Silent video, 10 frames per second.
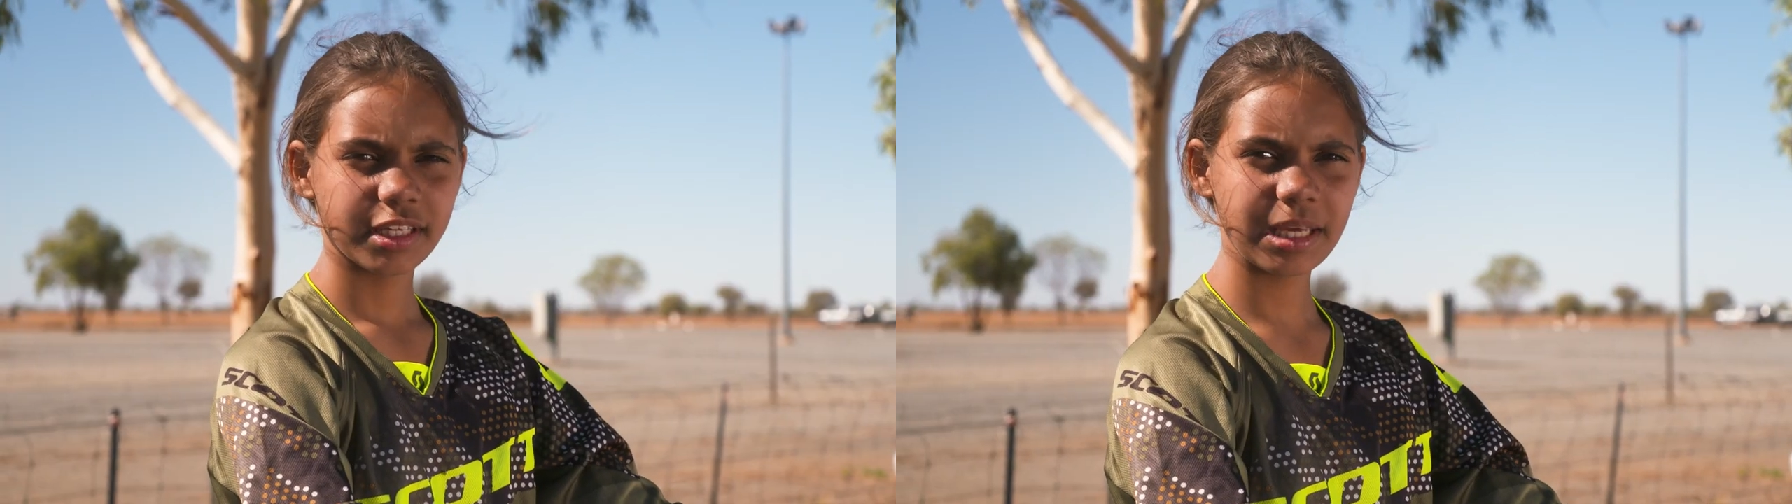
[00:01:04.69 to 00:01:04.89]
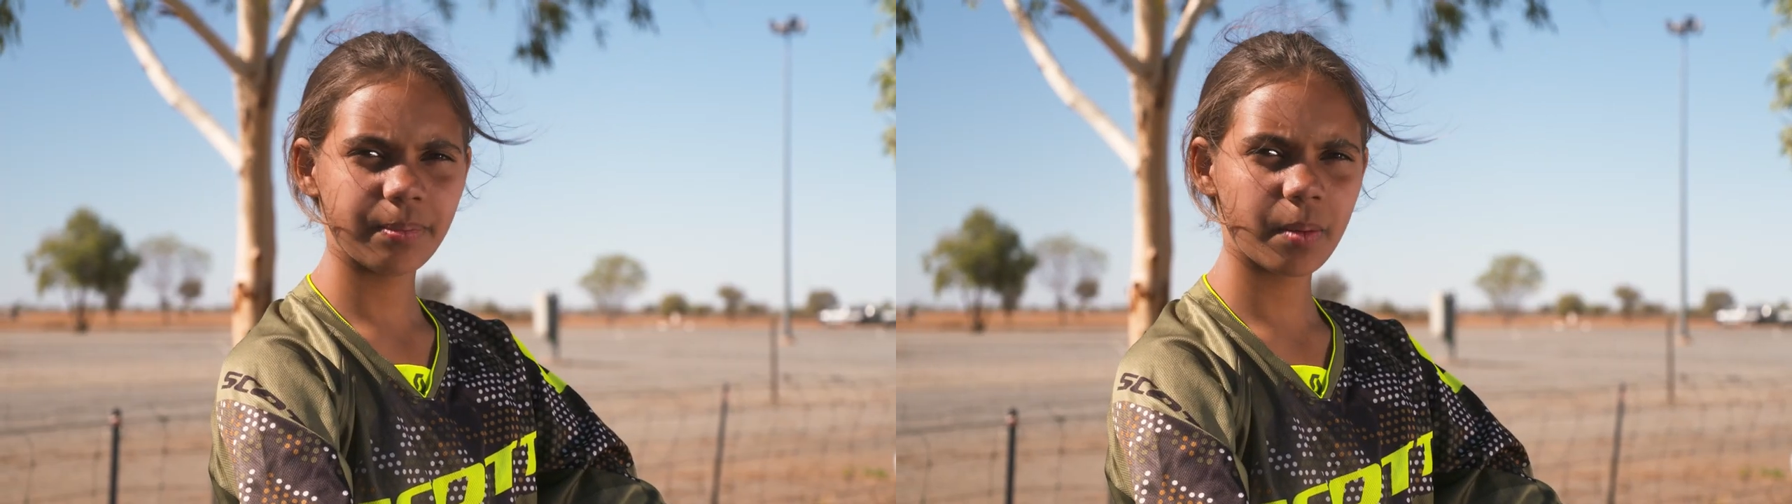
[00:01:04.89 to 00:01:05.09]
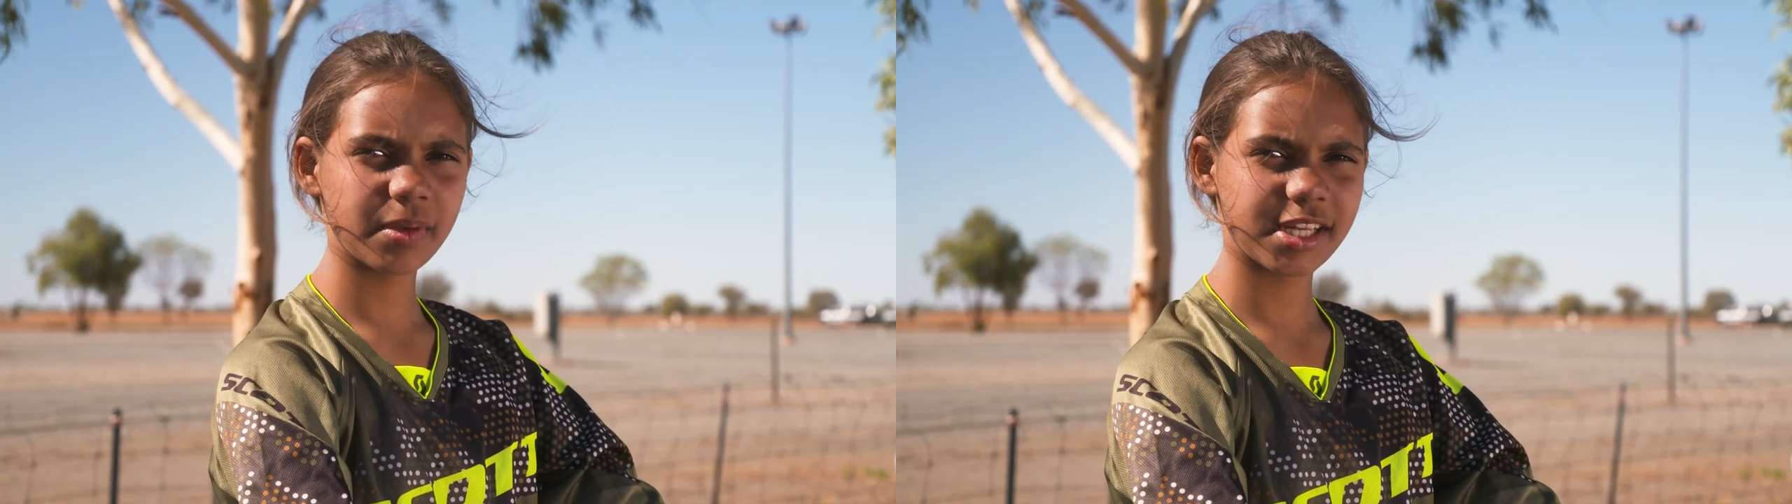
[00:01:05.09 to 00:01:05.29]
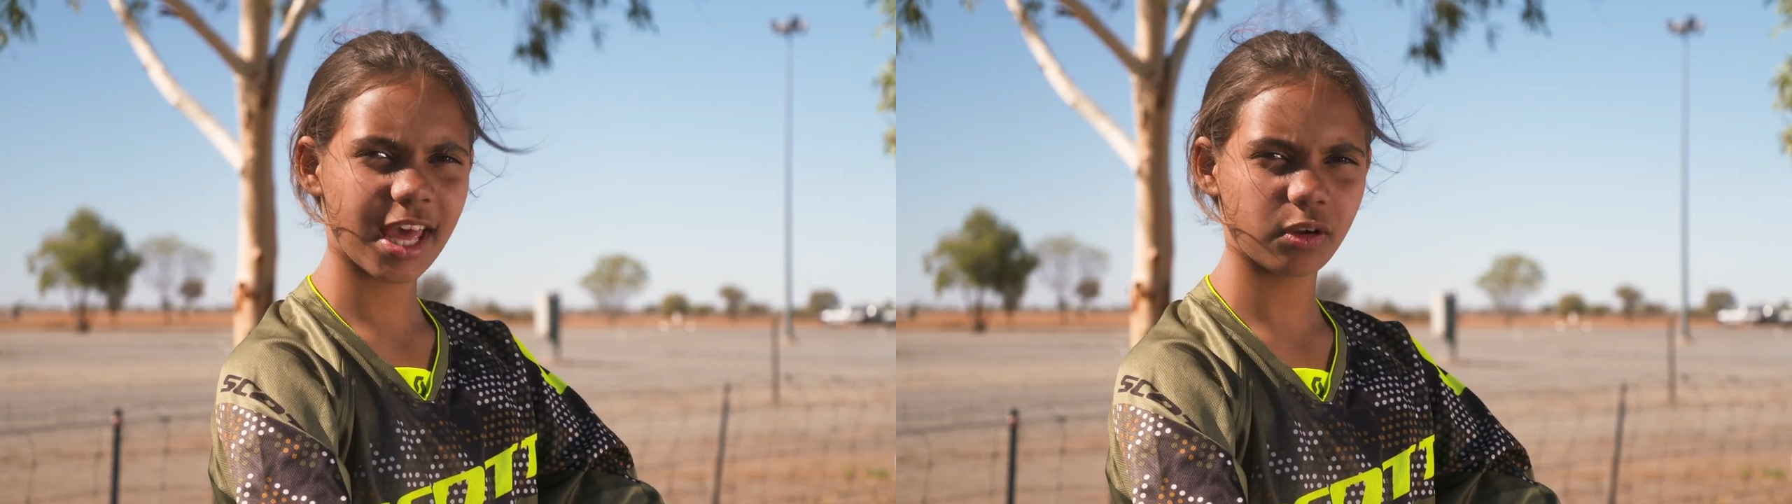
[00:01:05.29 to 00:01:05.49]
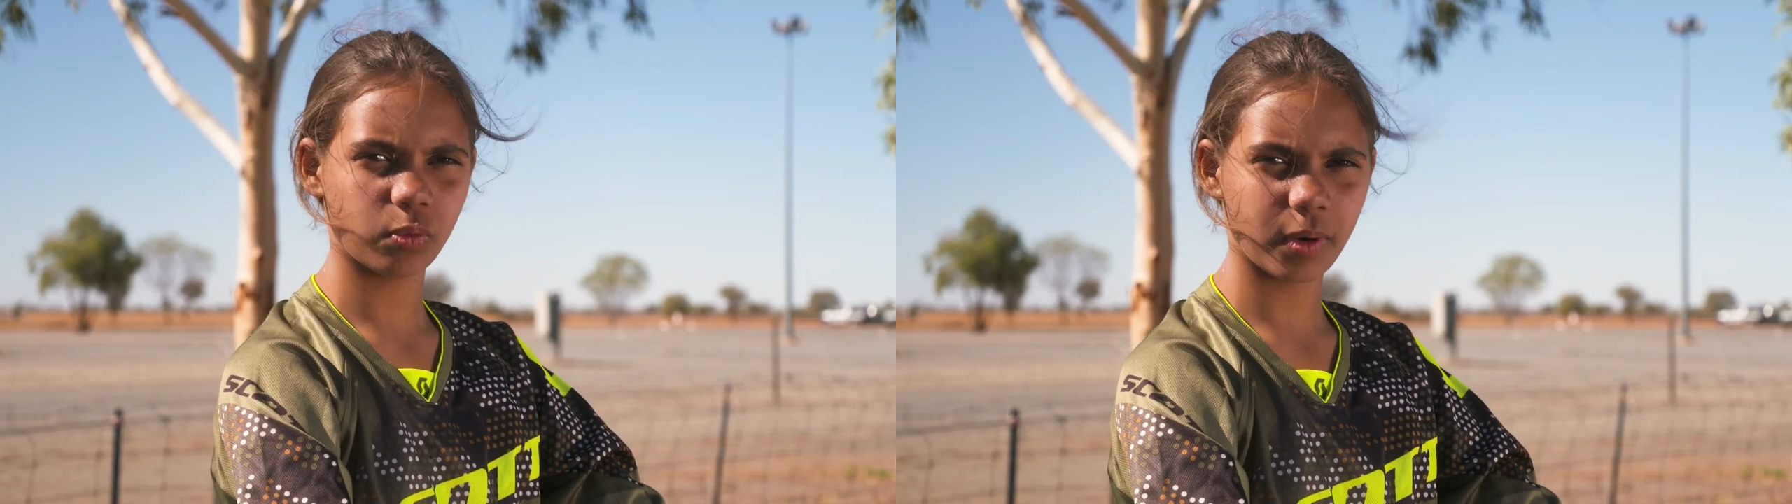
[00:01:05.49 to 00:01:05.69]
keep mum and
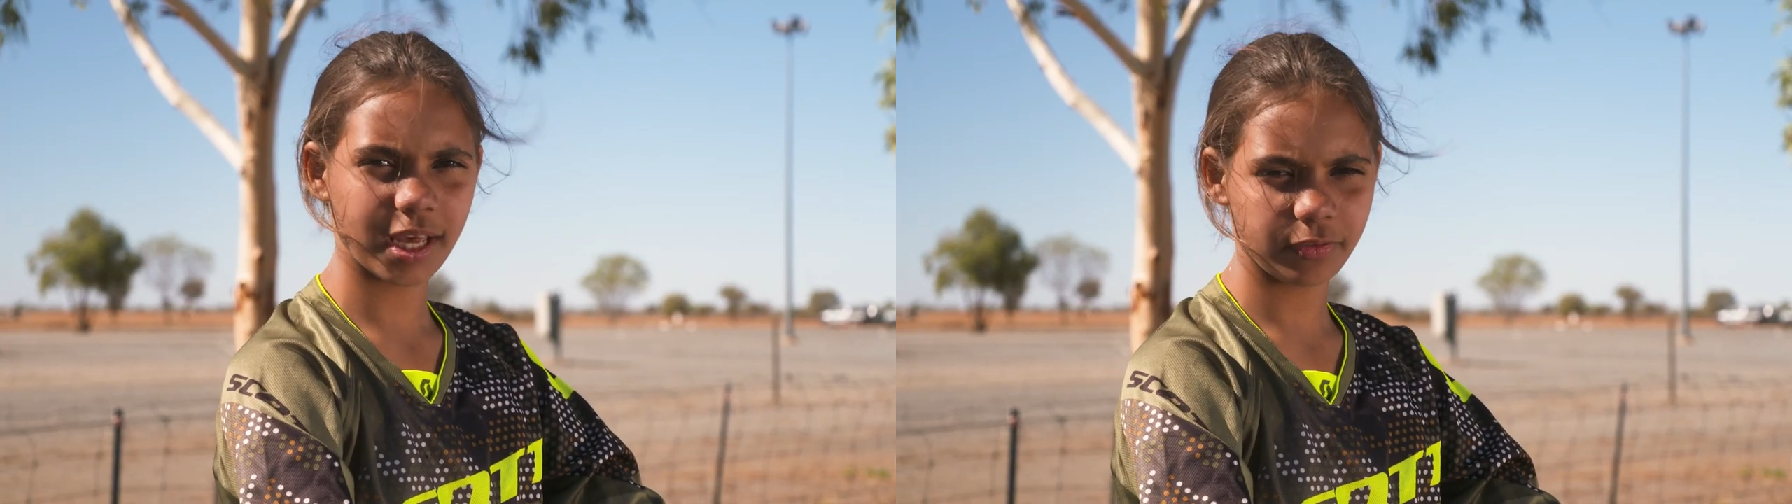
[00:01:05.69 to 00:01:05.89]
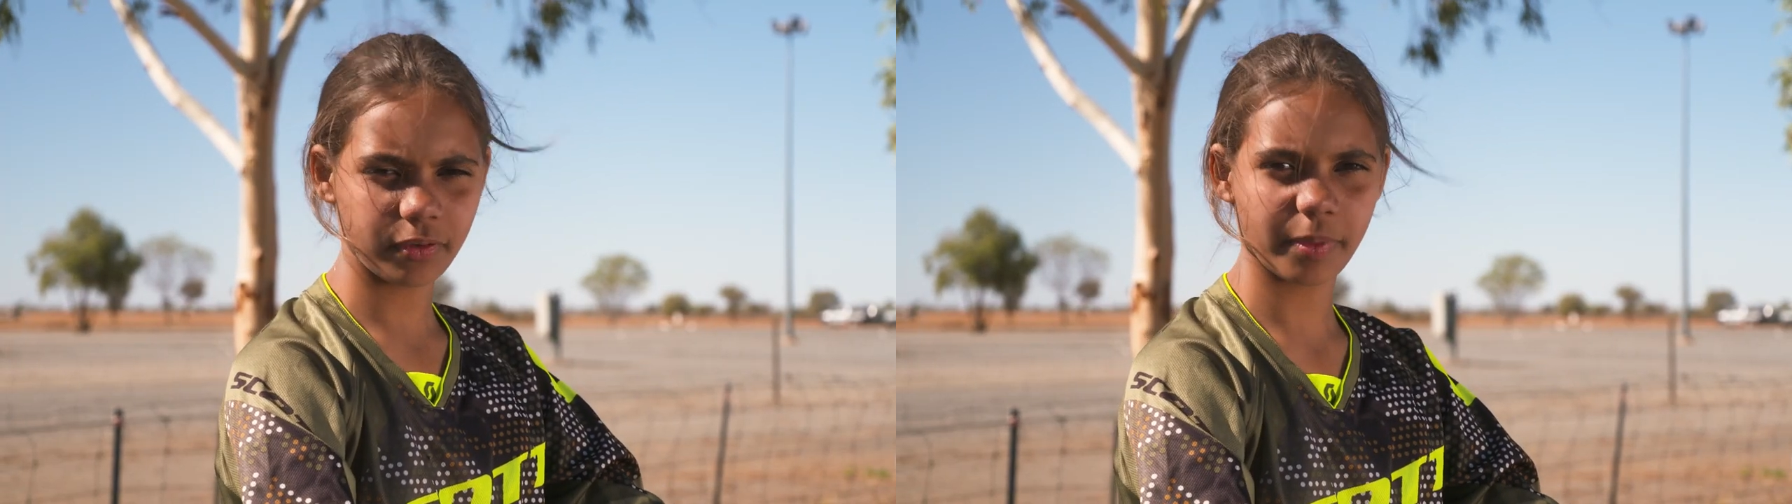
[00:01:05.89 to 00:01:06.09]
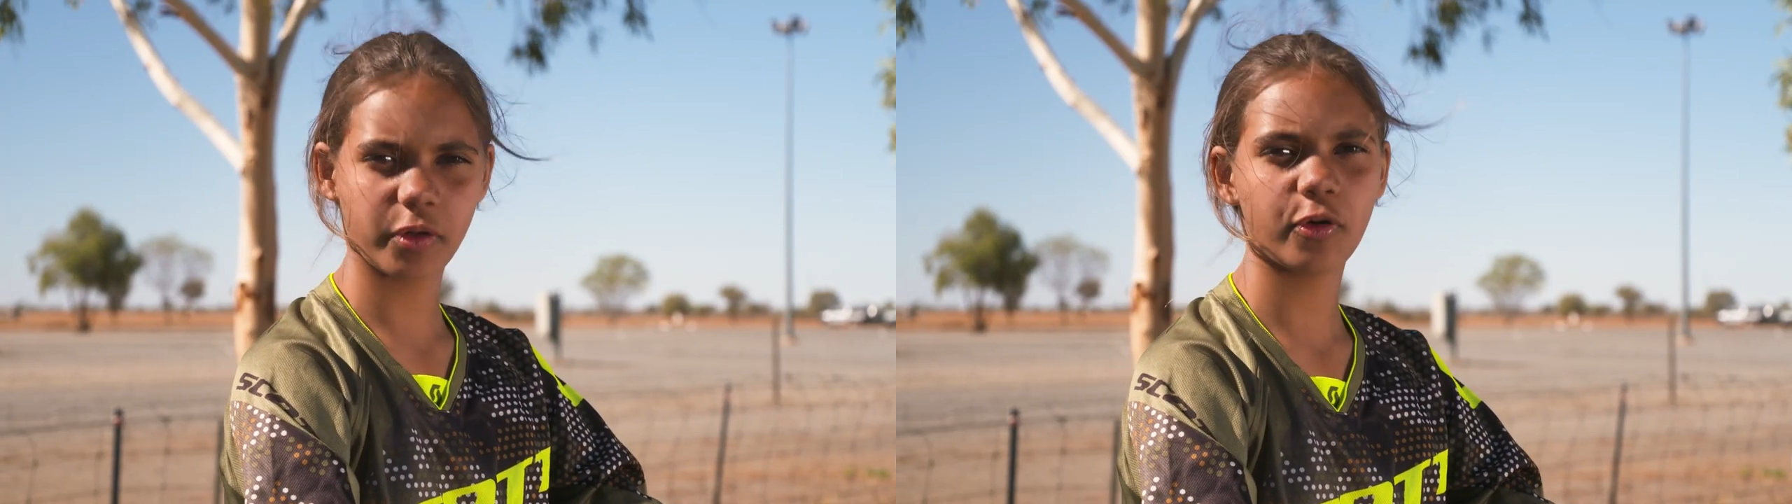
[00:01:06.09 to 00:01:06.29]
dad away from the